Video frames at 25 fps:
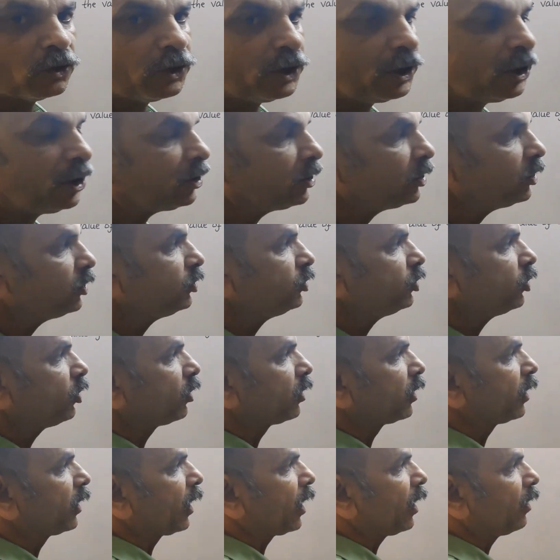So this is
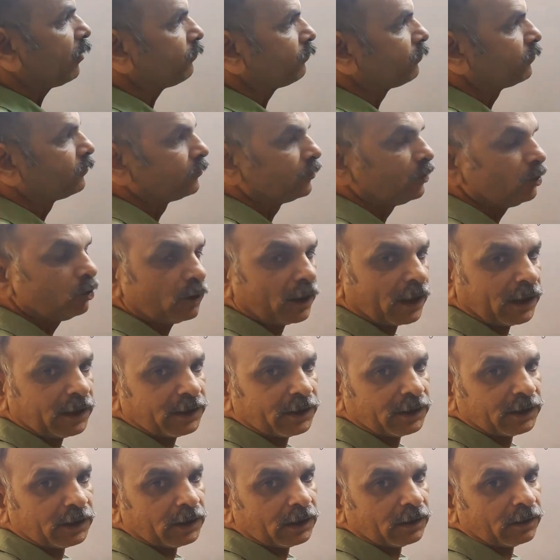your graph, you
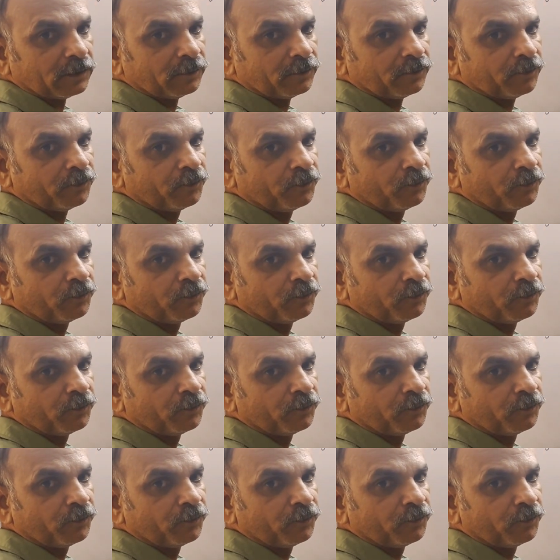can see.